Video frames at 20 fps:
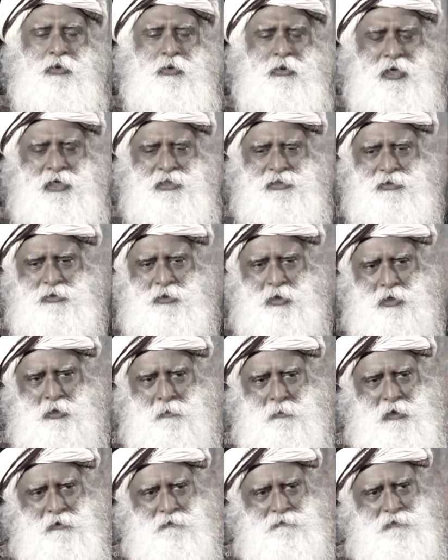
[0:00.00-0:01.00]
Yoga is not
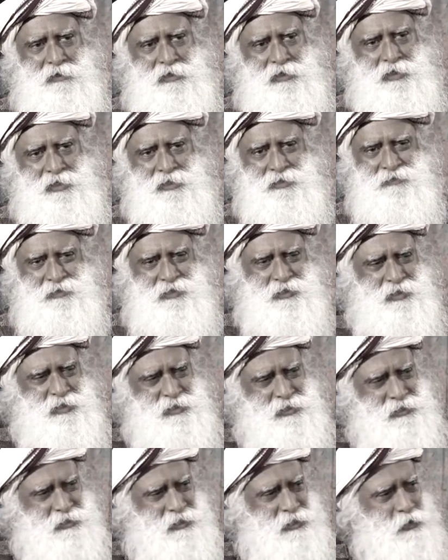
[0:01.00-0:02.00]
about fitness.
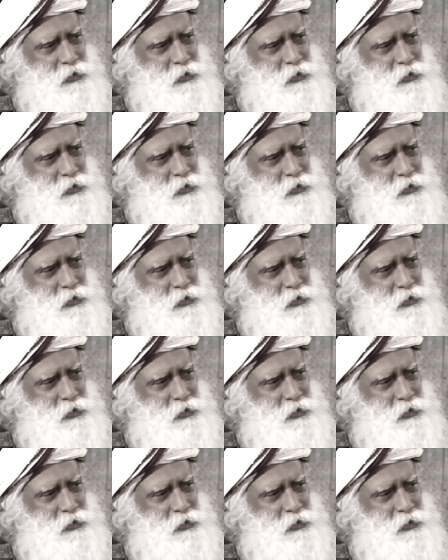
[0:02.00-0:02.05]
Fitness is